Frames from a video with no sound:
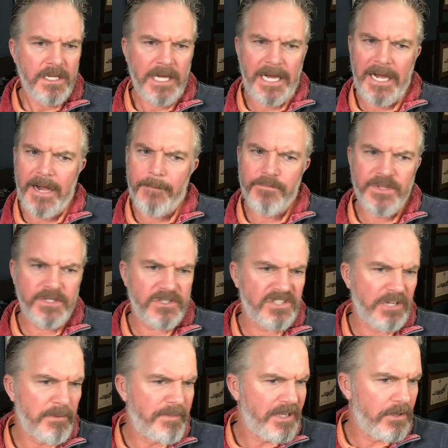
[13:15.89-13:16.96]

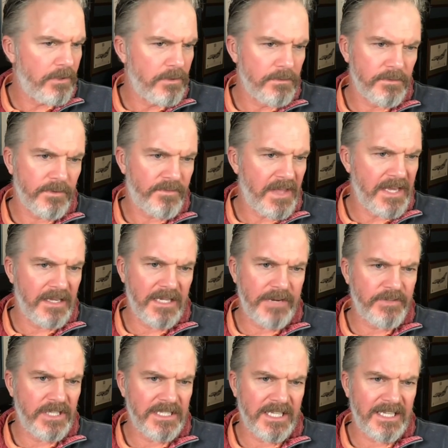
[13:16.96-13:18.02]
Snowmobile thing,
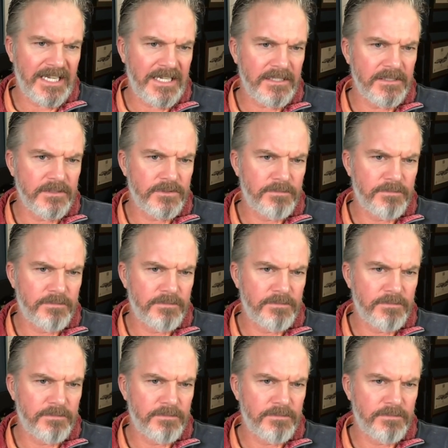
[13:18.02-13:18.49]
everything like that.